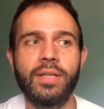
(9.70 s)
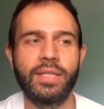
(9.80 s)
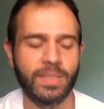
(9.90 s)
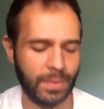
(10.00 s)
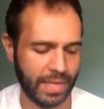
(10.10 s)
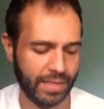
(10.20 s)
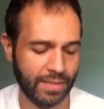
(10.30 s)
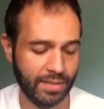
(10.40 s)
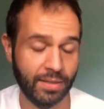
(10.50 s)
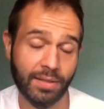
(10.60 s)
explain
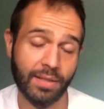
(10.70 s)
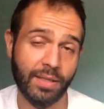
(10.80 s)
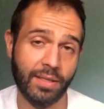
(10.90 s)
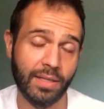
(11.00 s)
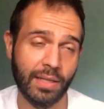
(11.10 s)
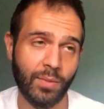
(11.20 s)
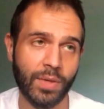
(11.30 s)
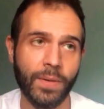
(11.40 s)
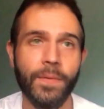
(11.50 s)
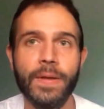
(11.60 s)
in a little
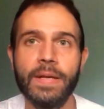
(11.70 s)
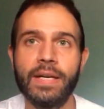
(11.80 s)
while.